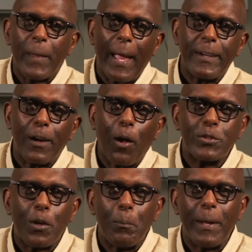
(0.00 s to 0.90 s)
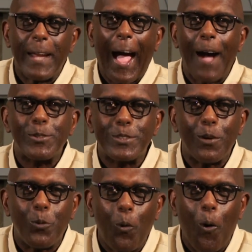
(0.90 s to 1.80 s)
And it also meant house
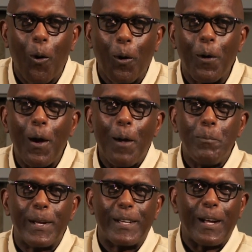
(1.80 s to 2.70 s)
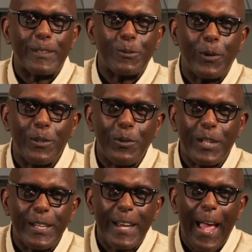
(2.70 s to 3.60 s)
of war, because when you
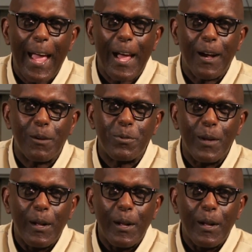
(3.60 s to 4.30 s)
didn't have